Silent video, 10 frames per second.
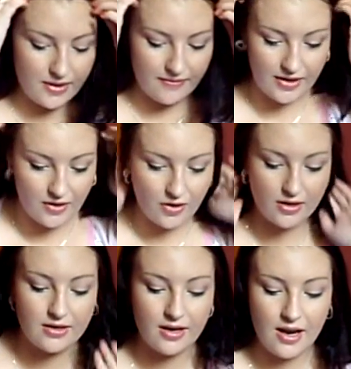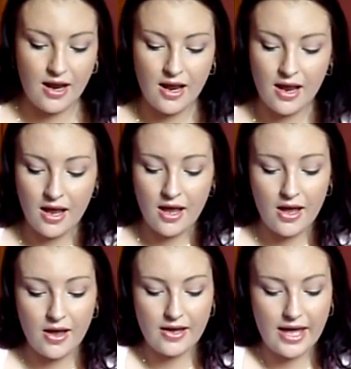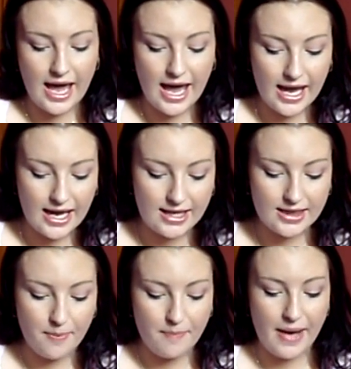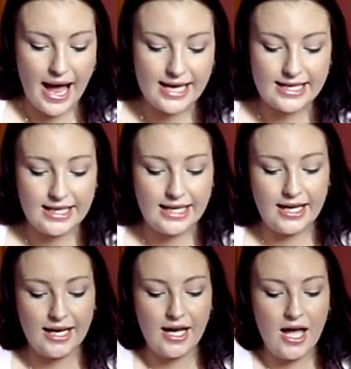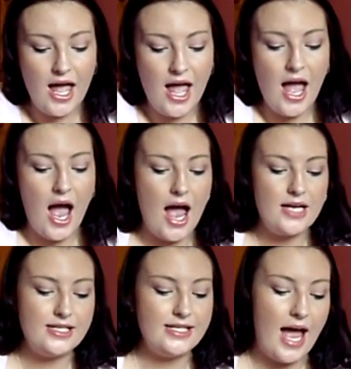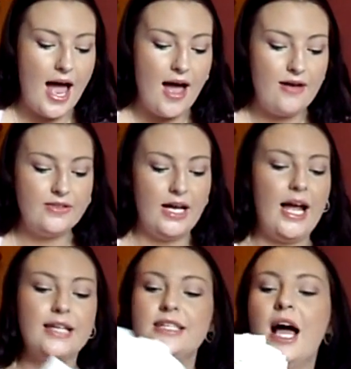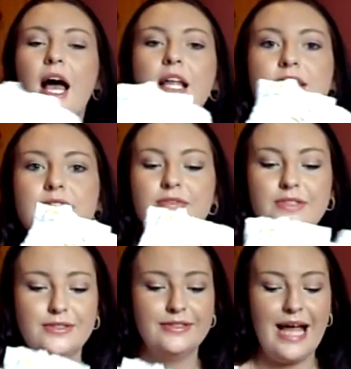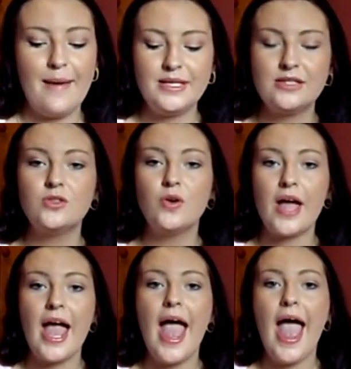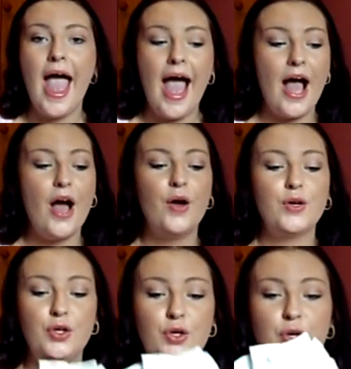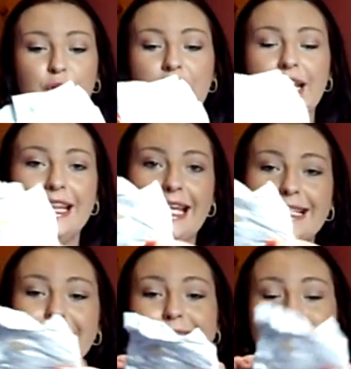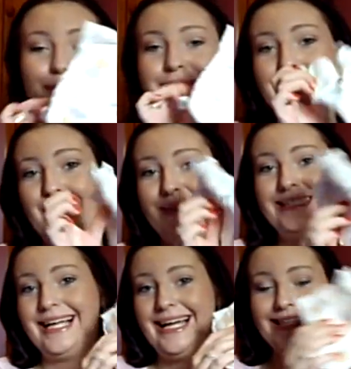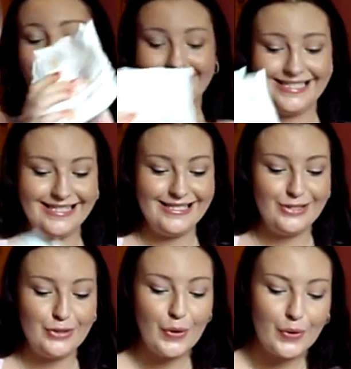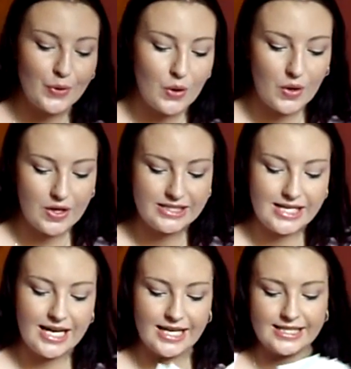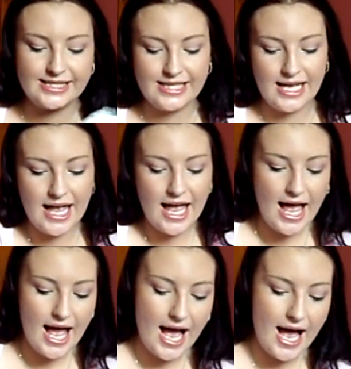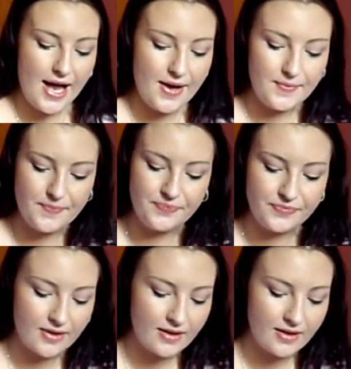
what have I got? Okay, in the back here, I just have like tons of little nappies. Look, how cute these little nappies are. They're just so gorgeous. Um,